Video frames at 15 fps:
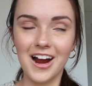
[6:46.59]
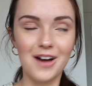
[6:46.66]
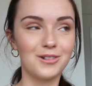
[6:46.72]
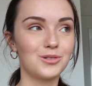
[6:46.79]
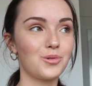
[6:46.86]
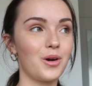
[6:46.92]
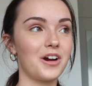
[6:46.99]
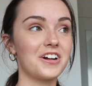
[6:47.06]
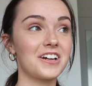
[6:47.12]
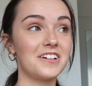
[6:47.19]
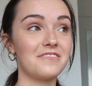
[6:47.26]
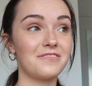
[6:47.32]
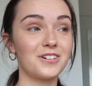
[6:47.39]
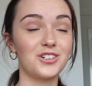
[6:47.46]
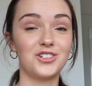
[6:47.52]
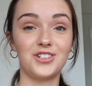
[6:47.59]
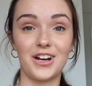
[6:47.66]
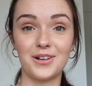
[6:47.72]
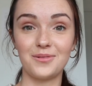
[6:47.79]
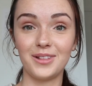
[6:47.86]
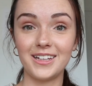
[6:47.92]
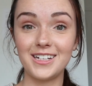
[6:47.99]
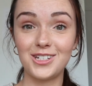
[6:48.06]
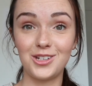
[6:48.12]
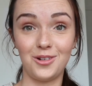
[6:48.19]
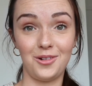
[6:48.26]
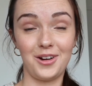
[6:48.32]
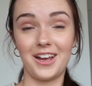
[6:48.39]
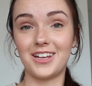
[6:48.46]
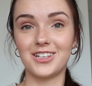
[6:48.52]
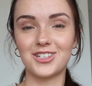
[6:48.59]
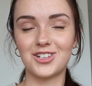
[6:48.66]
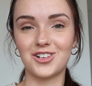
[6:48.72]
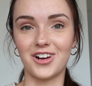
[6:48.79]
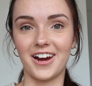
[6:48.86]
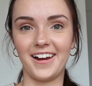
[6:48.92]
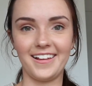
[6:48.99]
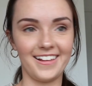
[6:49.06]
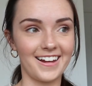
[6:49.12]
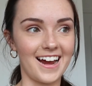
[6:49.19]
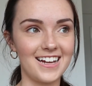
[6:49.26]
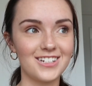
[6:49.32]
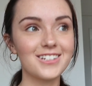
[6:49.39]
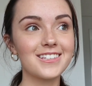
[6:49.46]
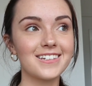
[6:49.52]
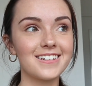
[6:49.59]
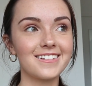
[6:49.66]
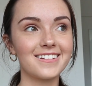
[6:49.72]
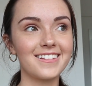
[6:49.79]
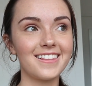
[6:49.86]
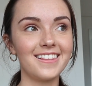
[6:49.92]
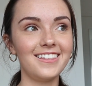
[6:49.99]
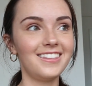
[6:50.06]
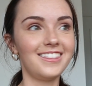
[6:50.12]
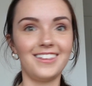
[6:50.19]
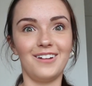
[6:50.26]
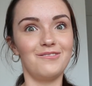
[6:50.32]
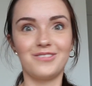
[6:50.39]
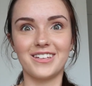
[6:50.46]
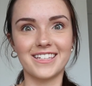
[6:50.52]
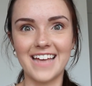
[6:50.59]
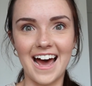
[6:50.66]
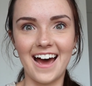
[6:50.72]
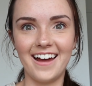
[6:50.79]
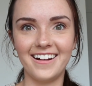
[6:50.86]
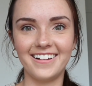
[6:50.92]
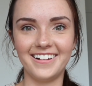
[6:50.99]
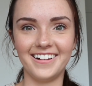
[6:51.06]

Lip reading: I was wearing it for genuinely 2 days straight. Like, I just love this hat.